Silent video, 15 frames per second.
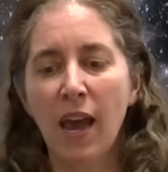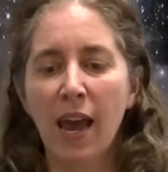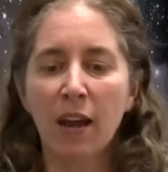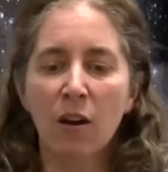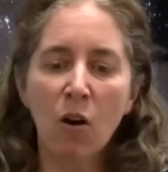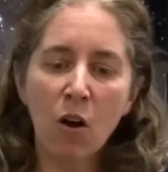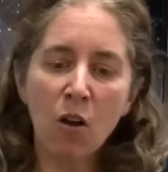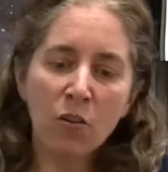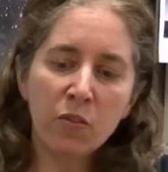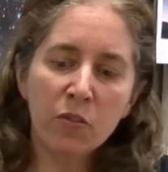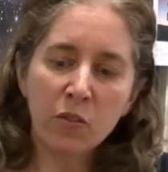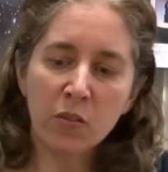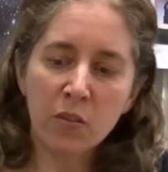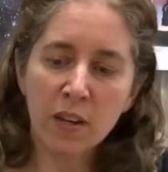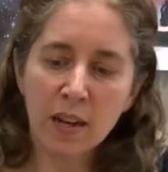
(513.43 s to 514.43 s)
And
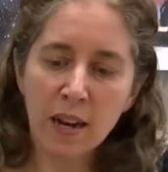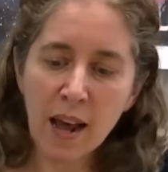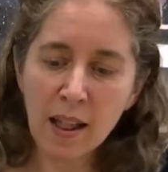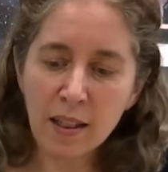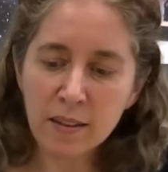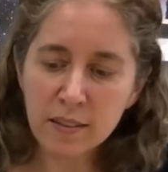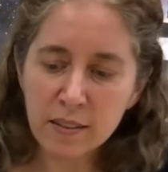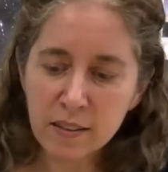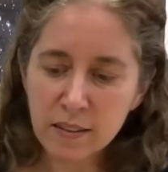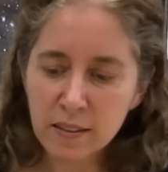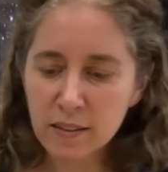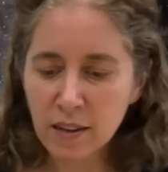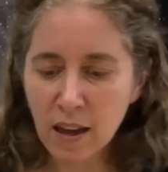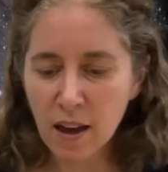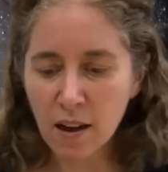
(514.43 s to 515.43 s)
also the
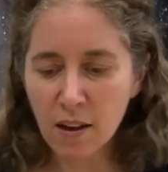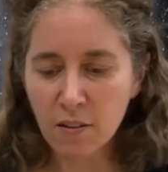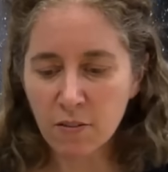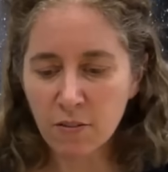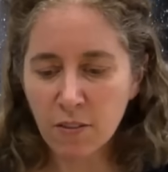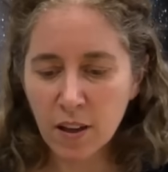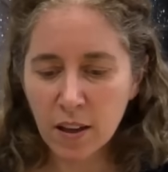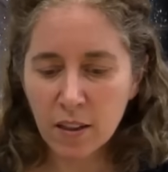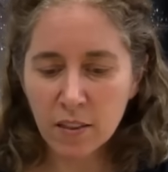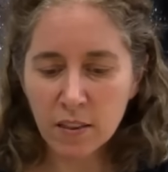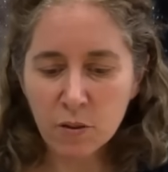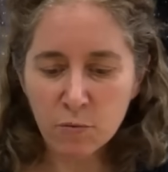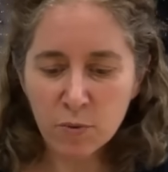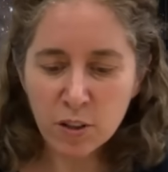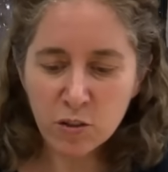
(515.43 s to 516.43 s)
analysis of
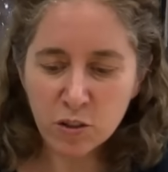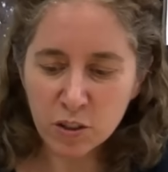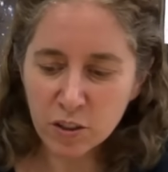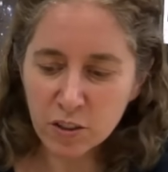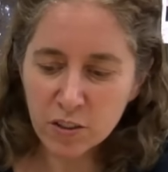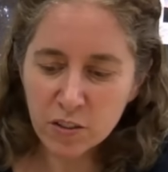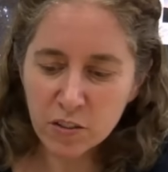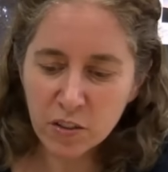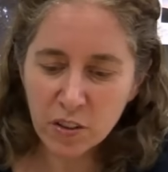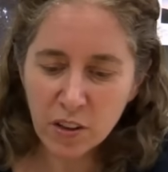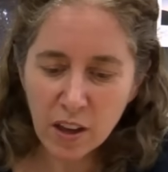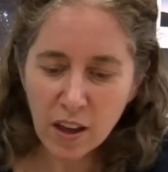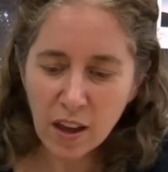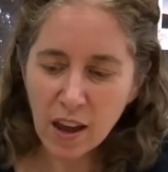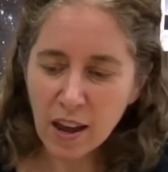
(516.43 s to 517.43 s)
the originals,
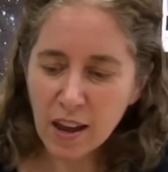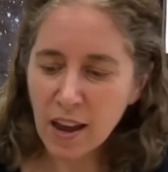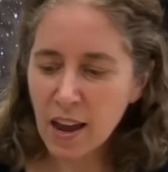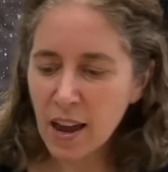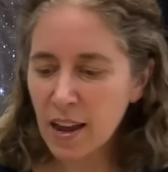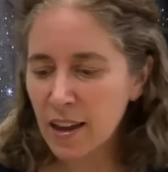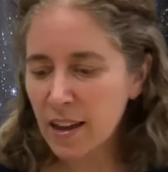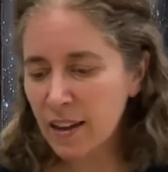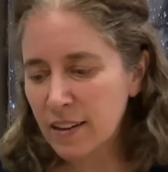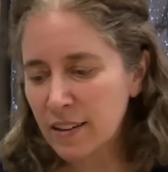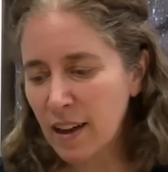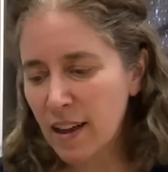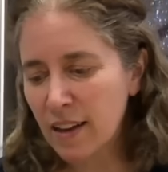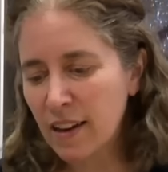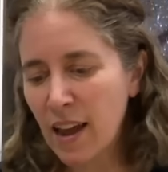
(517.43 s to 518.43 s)
AA
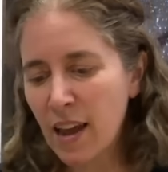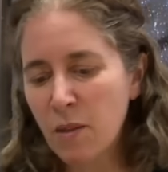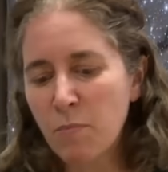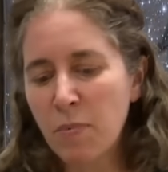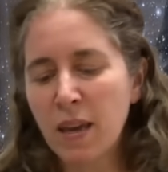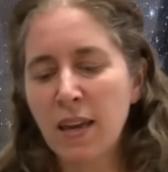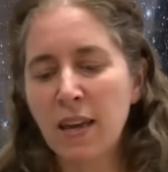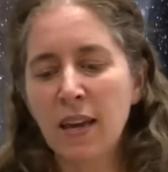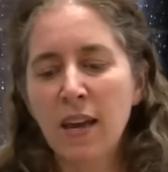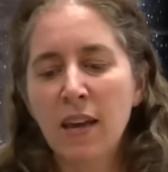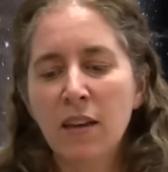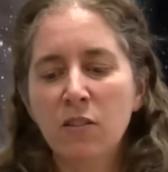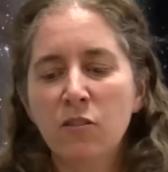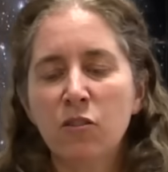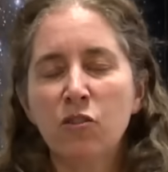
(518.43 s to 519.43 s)
and AB,
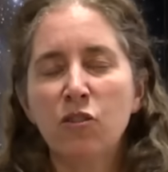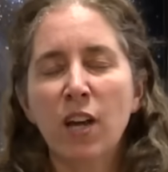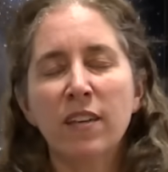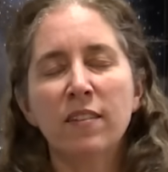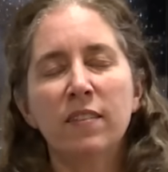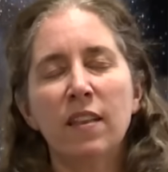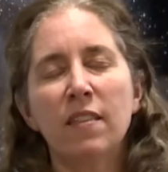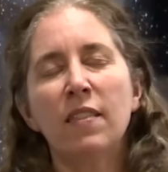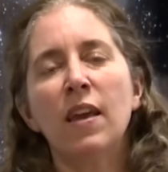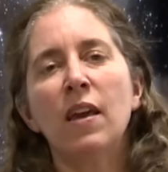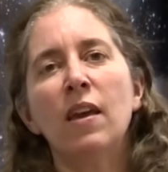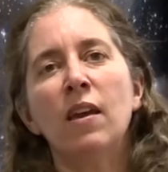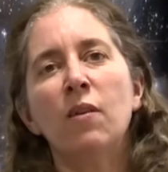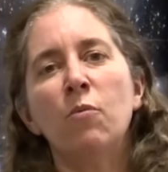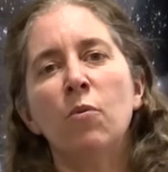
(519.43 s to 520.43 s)
suggests that
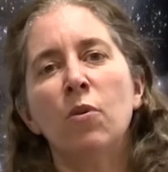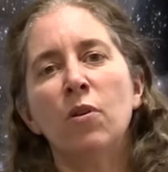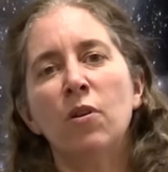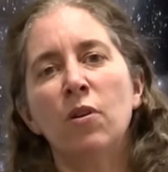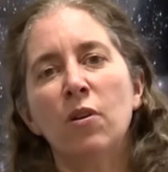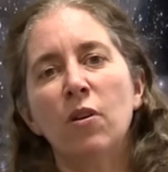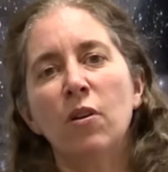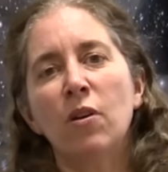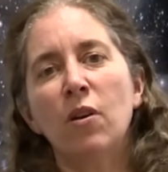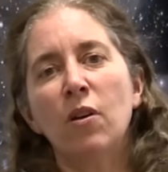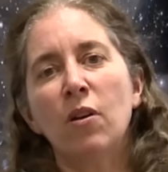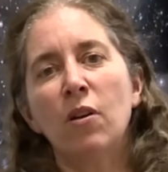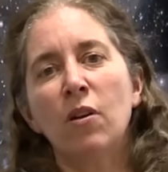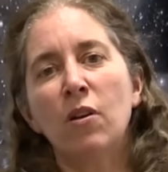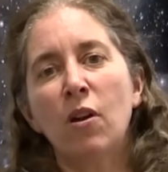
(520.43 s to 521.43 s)
they were
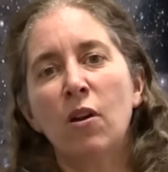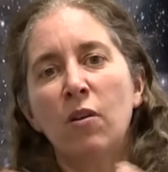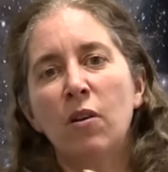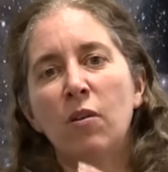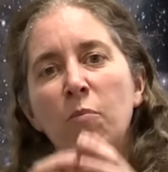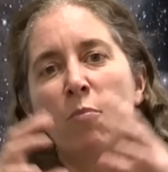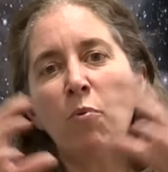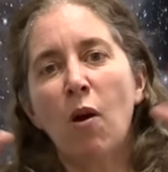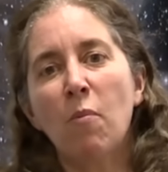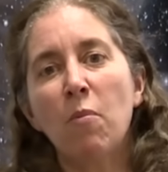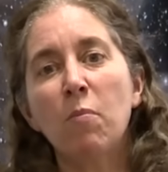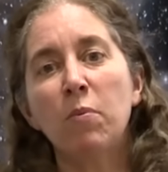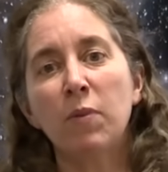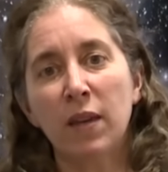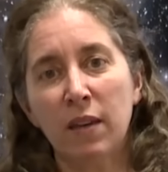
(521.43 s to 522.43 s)

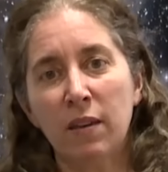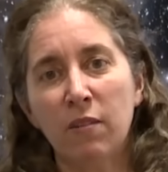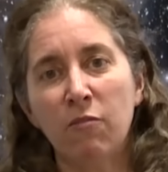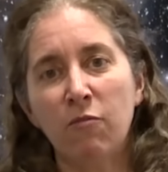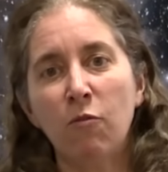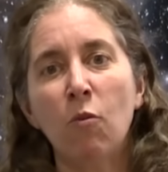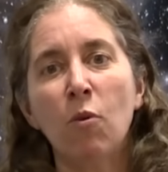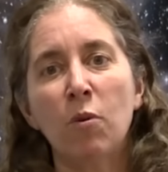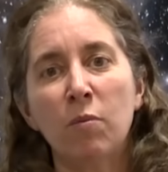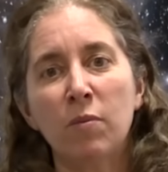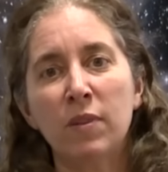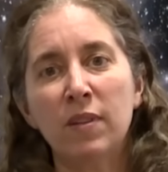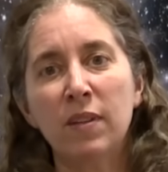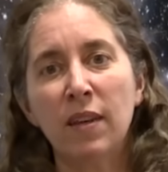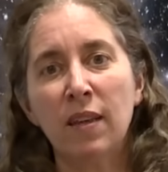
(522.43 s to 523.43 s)
probably
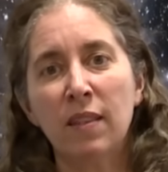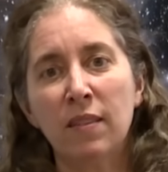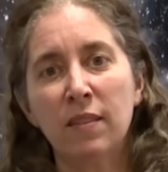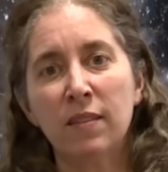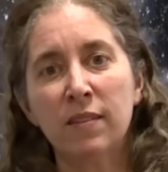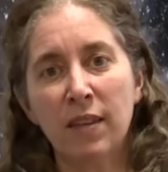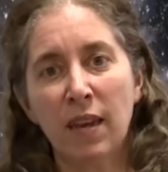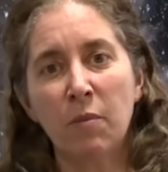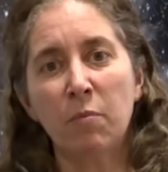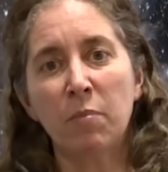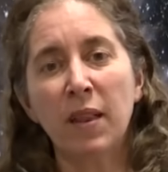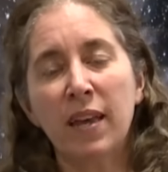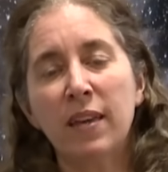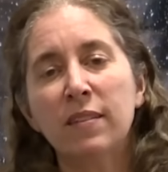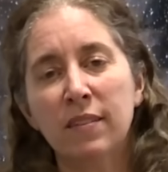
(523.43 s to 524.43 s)
formed in the same
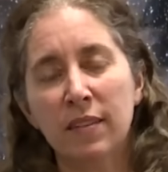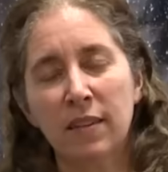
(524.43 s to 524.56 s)
place